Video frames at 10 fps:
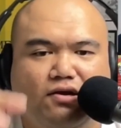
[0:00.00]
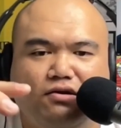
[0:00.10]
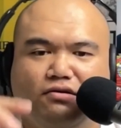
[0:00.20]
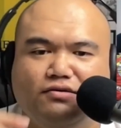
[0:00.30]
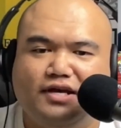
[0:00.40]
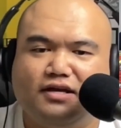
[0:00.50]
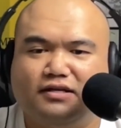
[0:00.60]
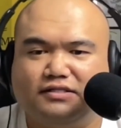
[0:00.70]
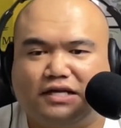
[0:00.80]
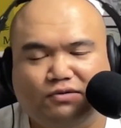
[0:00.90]
Oh yeah,
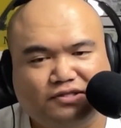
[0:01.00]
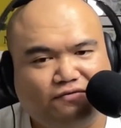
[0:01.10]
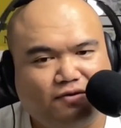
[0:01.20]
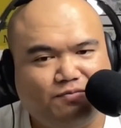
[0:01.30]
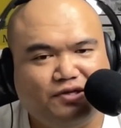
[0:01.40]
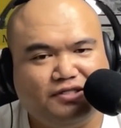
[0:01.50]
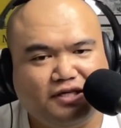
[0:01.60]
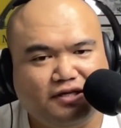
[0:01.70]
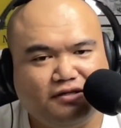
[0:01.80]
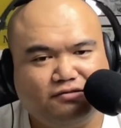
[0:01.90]
because I wasn't from New
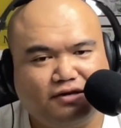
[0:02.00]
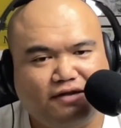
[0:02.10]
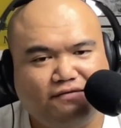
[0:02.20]
Zealand, so I